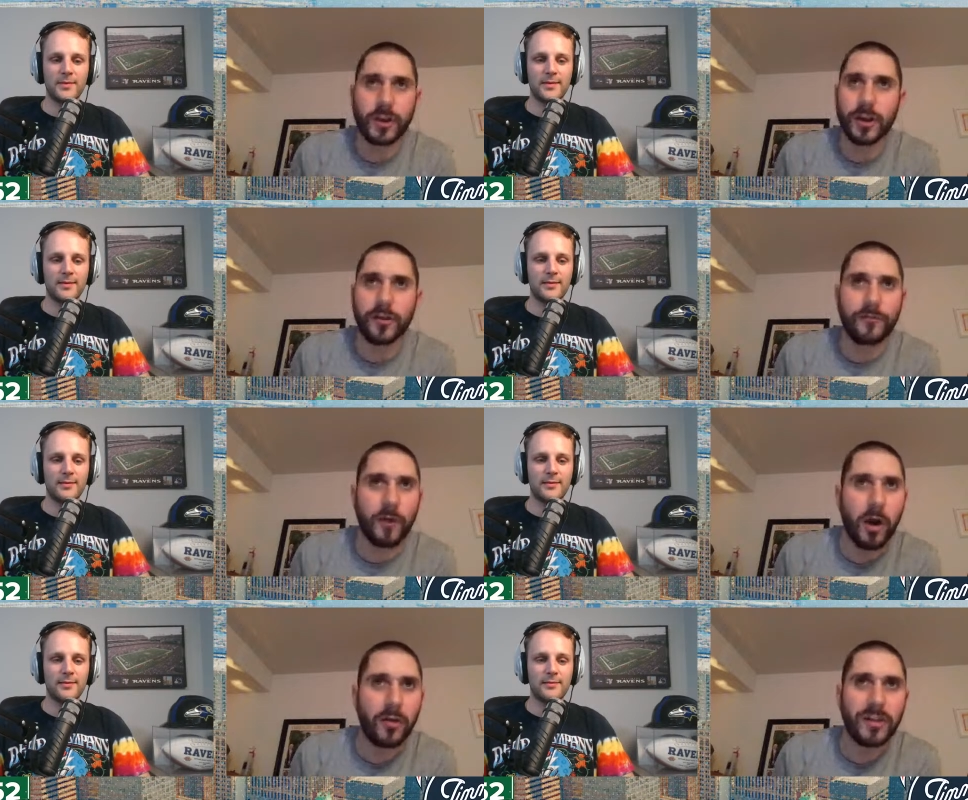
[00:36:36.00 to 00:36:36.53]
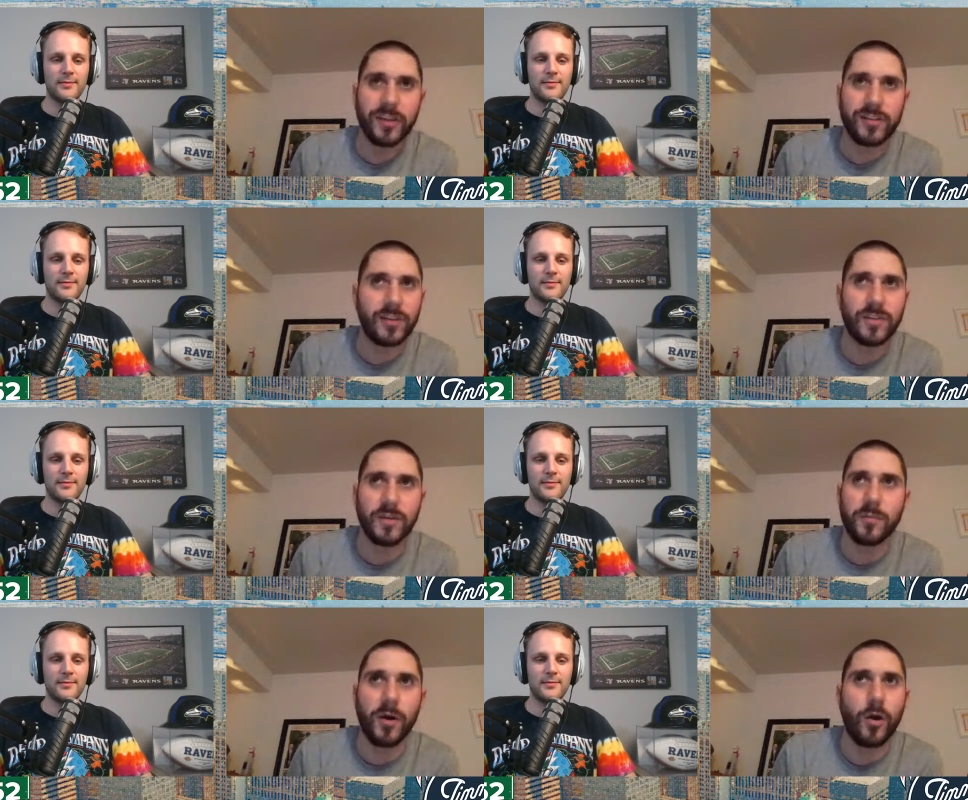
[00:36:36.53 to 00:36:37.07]
Speaker 1: going to fall. He's
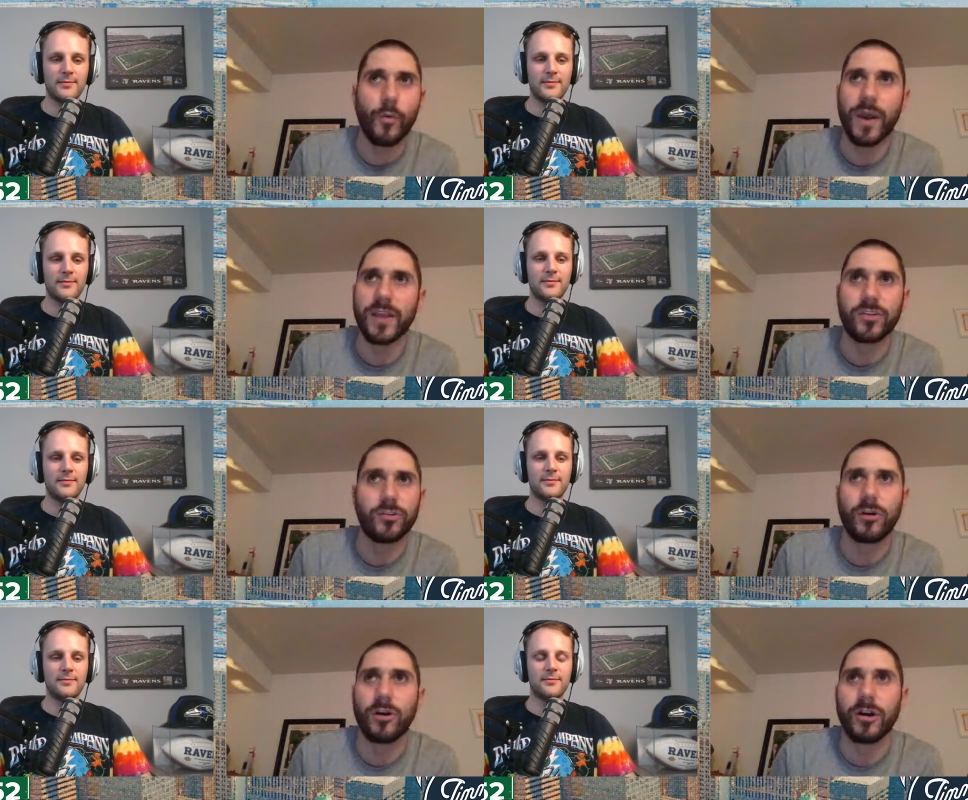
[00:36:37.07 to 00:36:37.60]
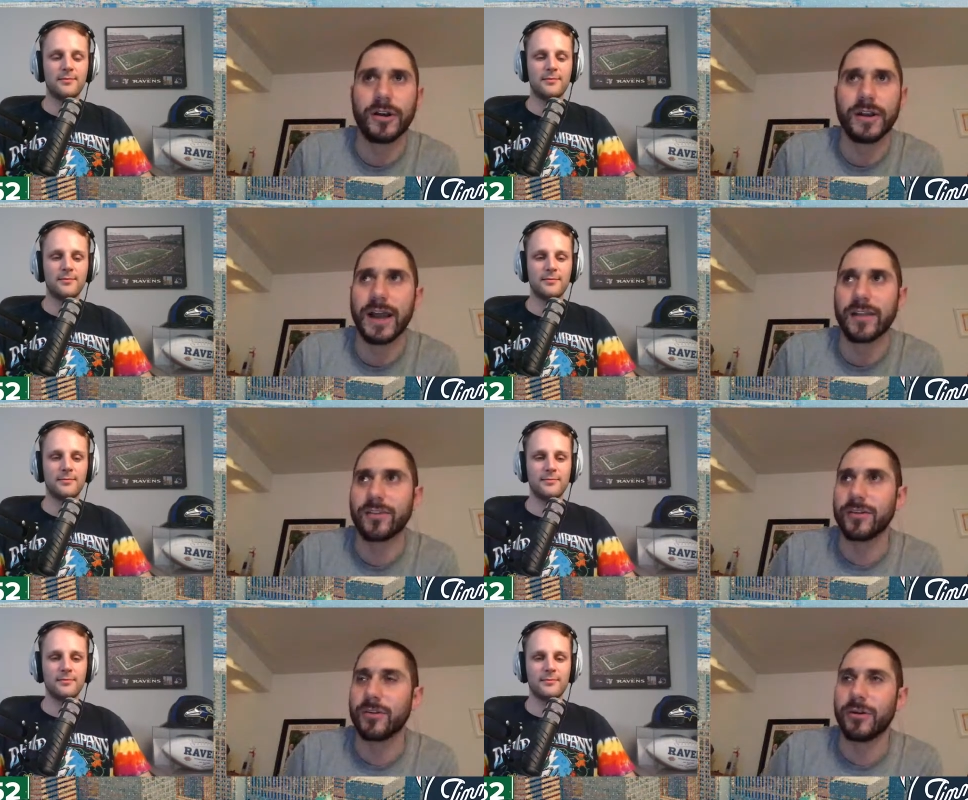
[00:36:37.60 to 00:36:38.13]
hitting the ball way too hard
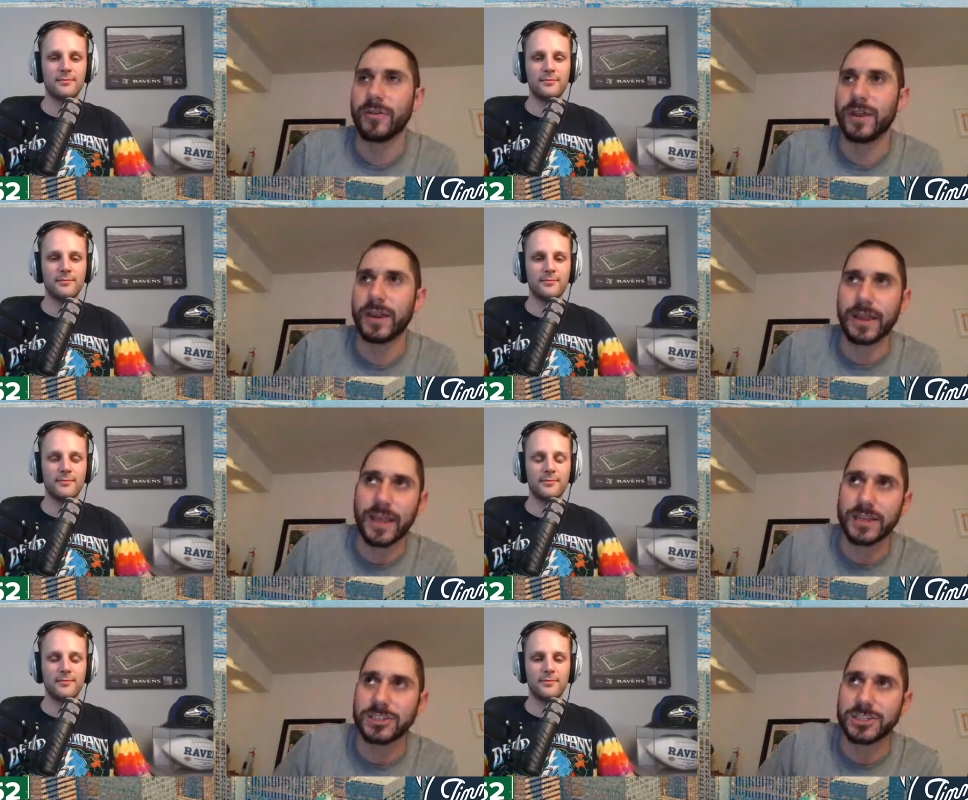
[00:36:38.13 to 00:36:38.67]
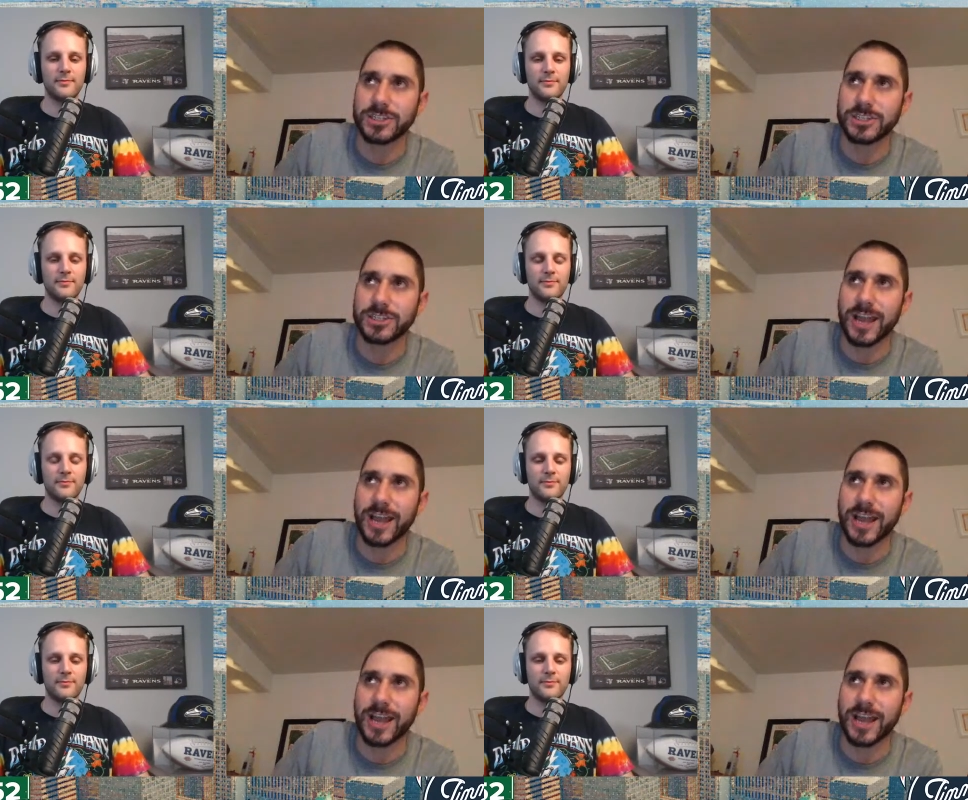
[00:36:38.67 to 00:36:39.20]
not to. And then again, Jack will come